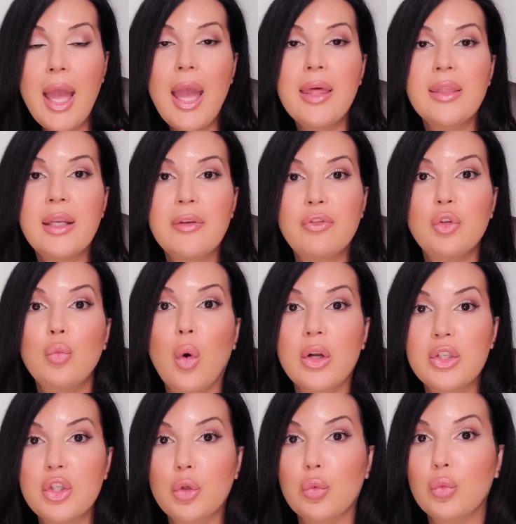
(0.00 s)
And then if you
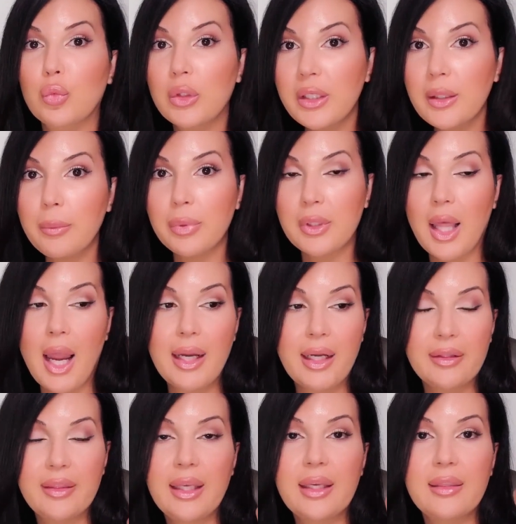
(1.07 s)
want to reapply, I
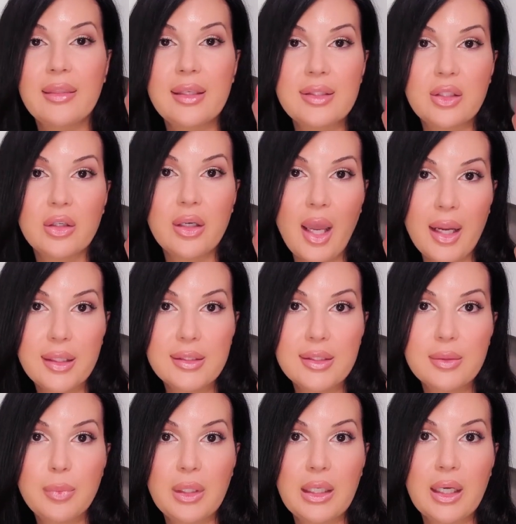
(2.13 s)
think these are
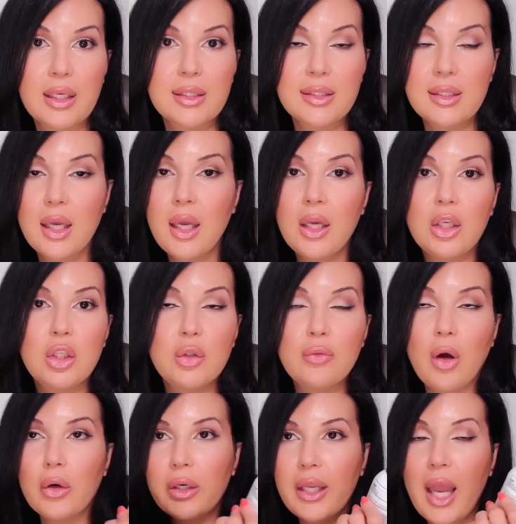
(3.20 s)
nice because you've
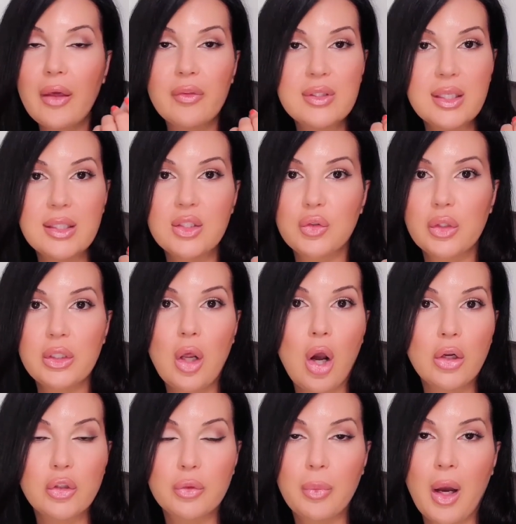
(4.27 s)
already had the sunscreen
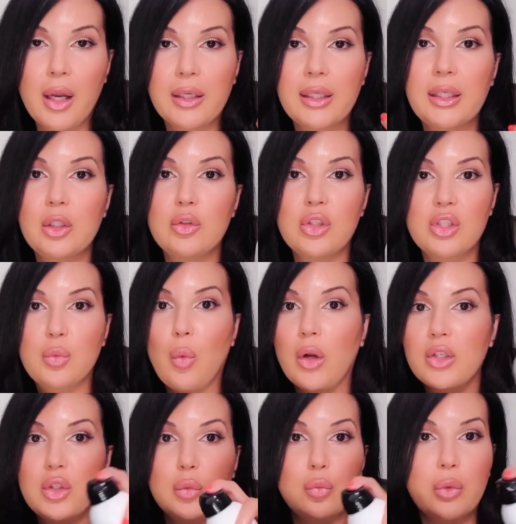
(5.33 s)
on your body. You just
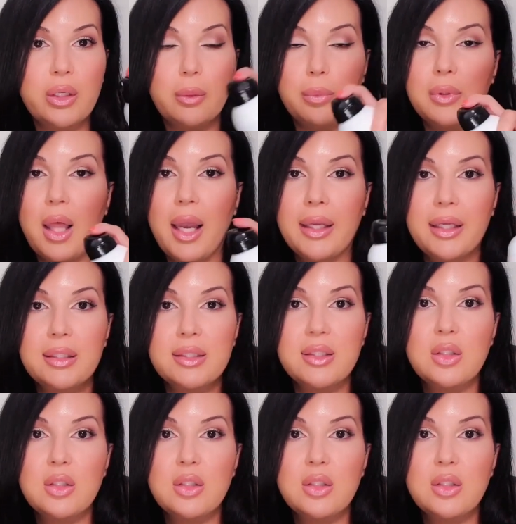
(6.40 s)
want to reapply it.